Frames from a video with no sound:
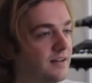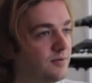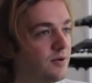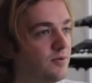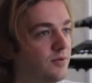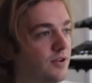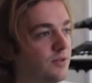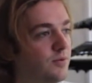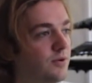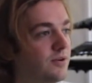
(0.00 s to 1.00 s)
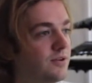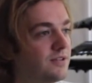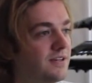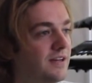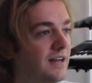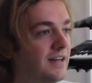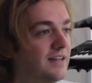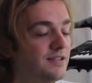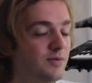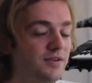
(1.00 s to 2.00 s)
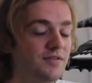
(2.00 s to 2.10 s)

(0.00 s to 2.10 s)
wrote Run the World. It's one